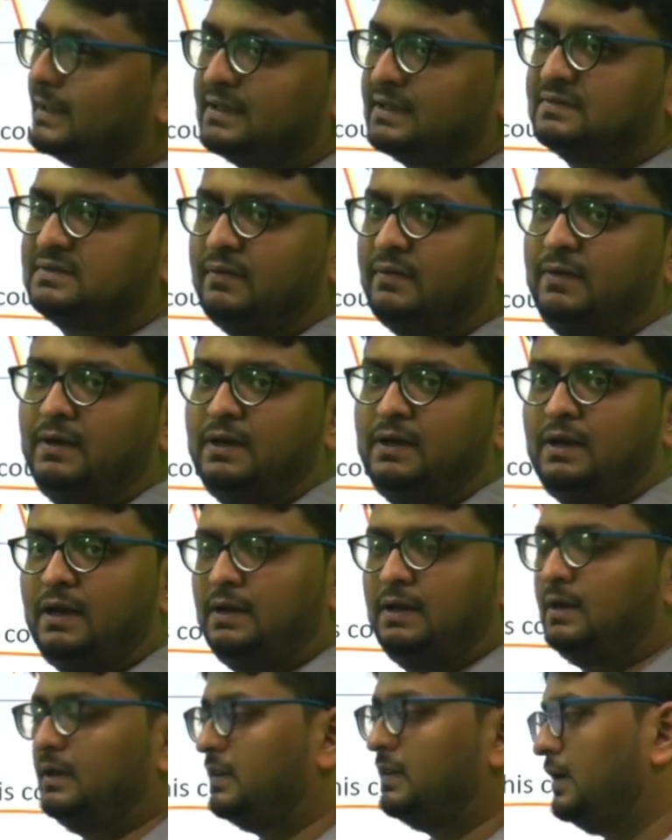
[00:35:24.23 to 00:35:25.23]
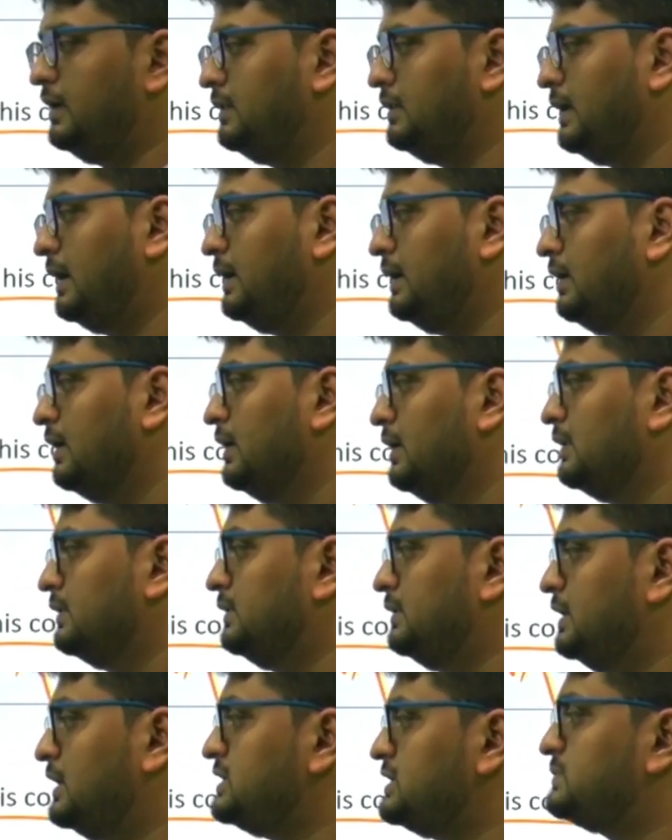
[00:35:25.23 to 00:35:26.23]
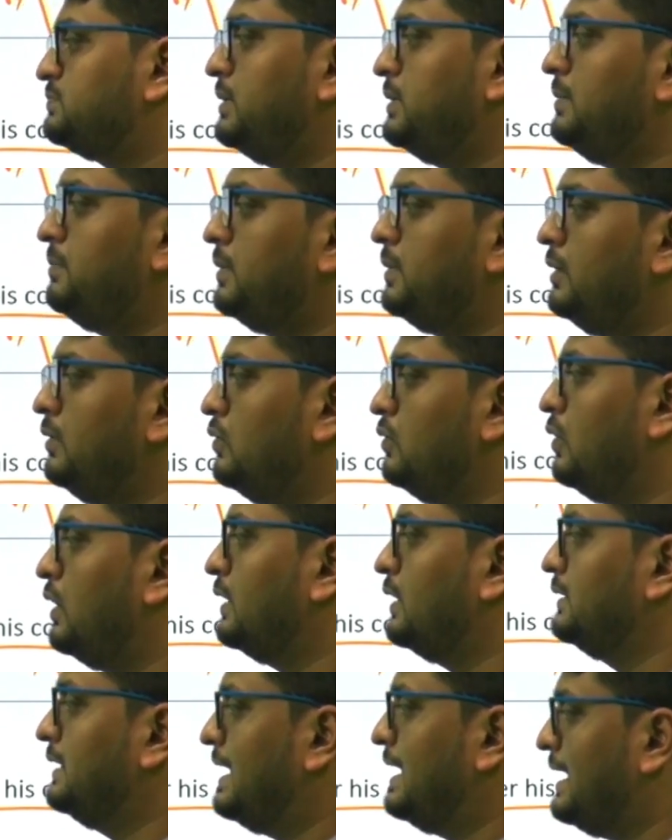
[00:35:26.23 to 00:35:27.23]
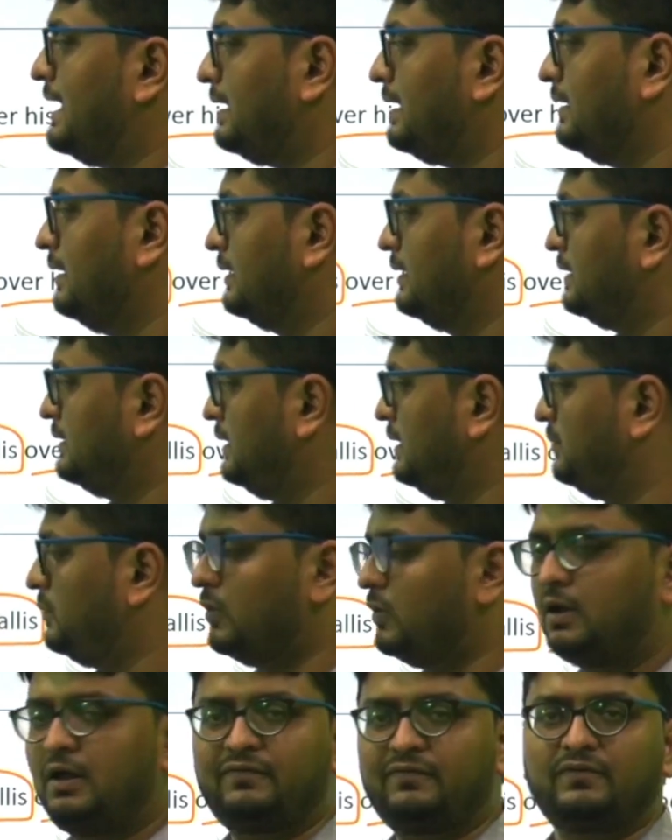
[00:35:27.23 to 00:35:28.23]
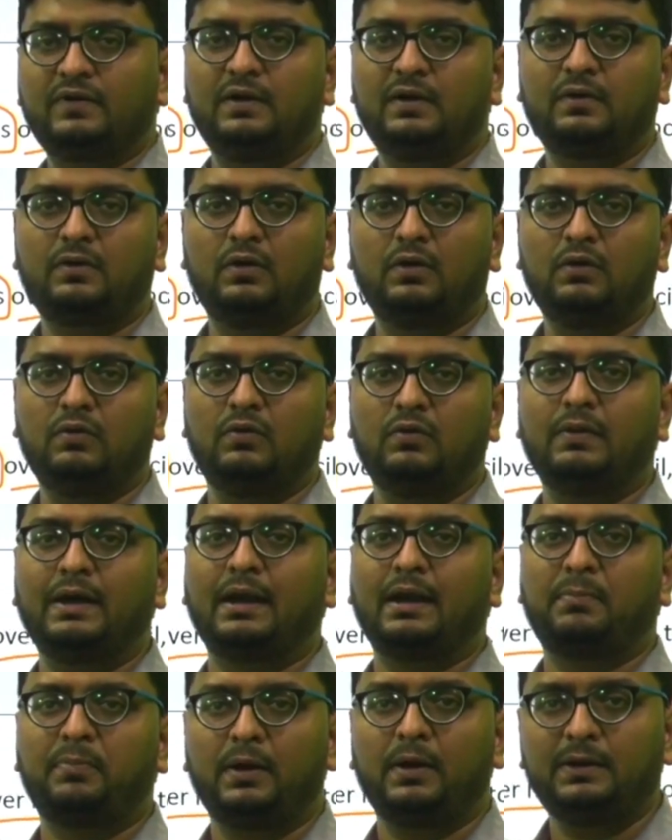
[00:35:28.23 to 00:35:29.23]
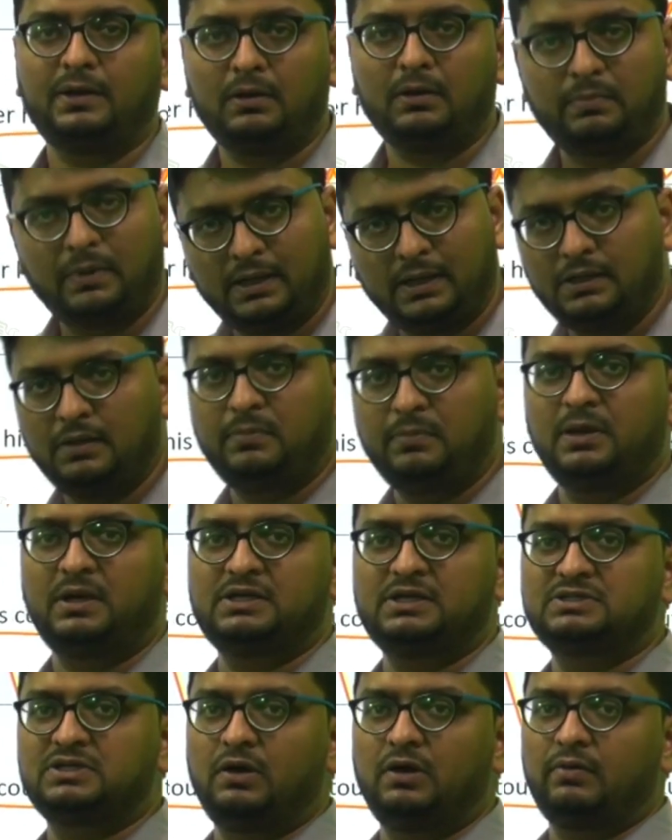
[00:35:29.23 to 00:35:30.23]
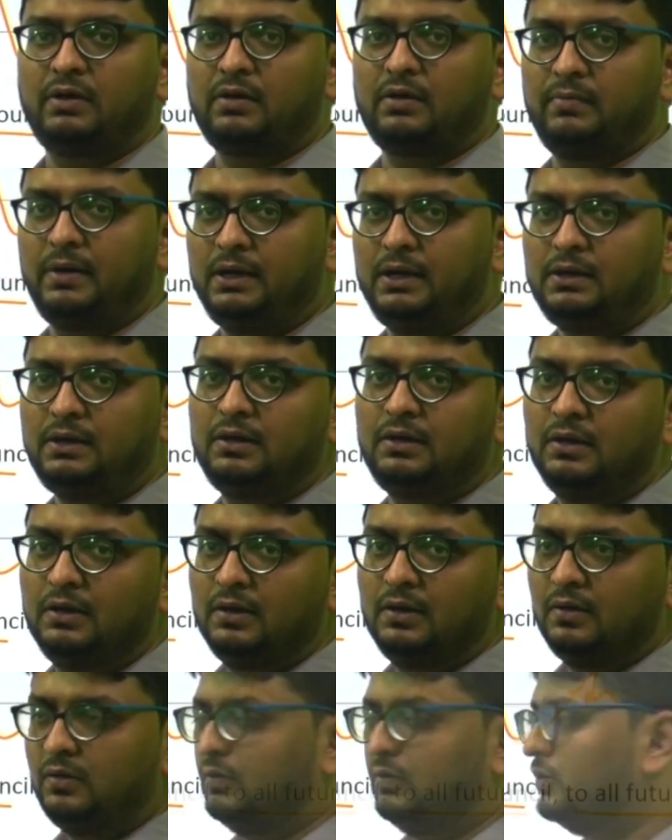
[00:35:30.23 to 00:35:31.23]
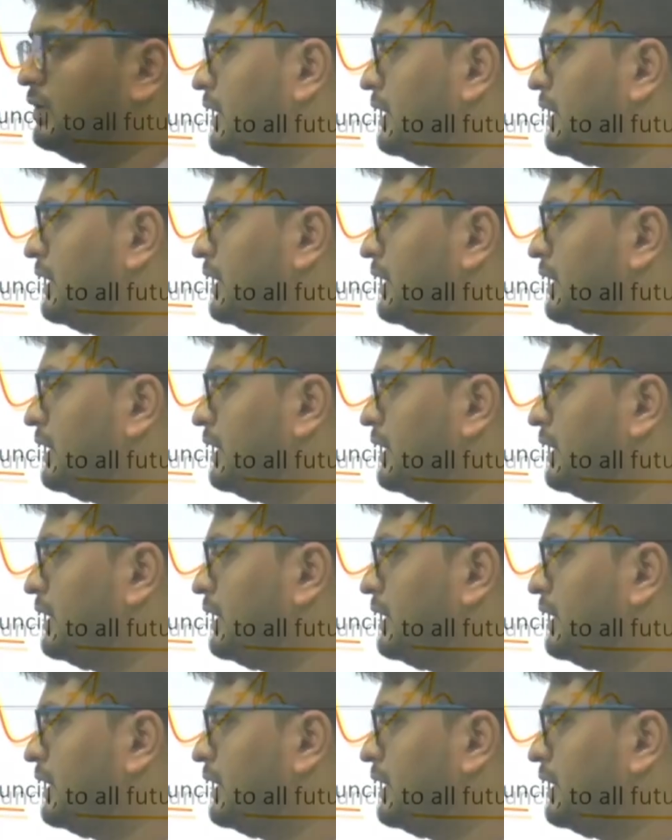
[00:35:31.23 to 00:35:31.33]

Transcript: 1793 that these people who are there in the board of control, who were appointed by the British government, okay,